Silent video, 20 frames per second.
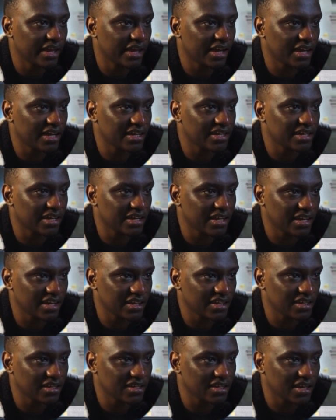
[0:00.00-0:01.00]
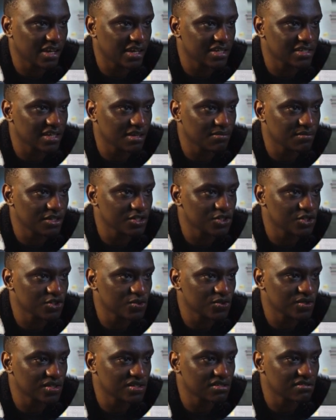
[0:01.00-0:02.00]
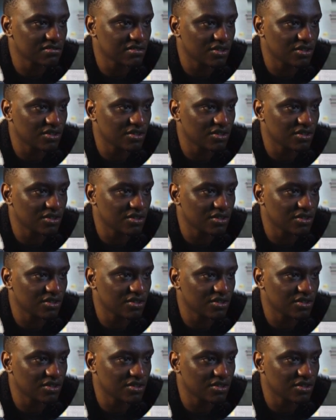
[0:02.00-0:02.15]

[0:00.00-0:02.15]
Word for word: And again, as I mentioned,